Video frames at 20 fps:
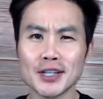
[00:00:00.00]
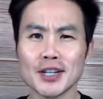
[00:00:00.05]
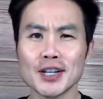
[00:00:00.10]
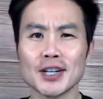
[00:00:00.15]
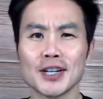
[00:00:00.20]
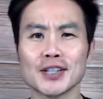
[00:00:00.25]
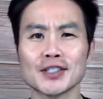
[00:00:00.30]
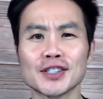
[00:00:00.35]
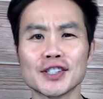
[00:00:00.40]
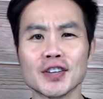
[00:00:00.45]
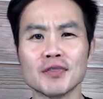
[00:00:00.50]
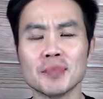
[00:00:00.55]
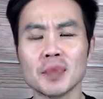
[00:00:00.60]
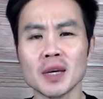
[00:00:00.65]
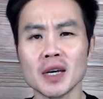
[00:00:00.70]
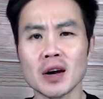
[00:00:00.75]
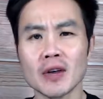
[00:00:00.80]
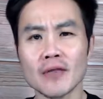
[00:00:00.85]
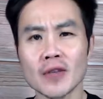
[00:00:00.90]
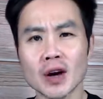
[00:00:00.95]
It is Steve P.
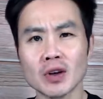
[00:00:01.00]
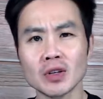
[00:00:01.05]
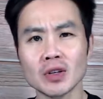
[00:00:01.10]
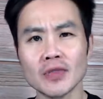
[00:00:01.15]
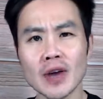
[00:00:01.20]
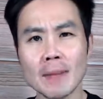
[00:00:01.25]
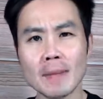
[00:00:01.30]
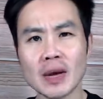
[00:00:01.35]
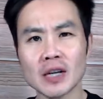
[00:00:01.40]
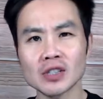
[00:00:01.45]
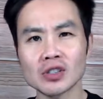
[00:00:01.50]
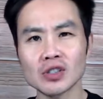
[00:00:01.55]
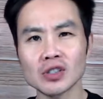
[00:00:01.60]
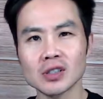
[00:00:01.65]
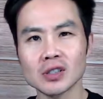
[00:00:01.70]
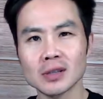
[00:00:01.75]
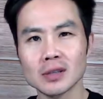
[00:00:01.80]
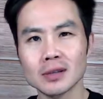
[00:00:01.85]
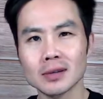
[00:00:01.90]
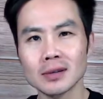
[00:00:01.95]
Young, founder of
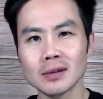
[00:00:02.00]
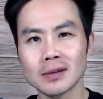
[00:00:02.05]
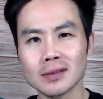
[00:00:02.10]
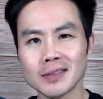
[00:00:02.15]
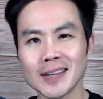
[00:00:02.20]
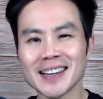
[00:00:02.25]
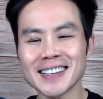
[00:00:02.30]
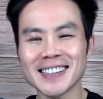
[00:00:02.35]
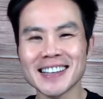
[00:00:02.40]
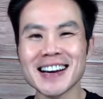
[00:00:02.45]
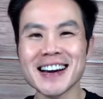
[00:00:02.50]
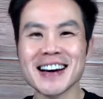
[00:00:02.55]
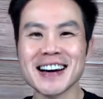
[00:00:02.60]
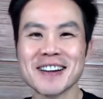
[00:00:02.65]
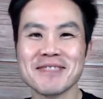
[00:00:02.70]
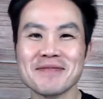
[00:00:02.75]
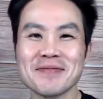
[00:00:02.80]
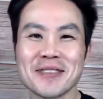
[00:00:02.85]
AppMasters.com,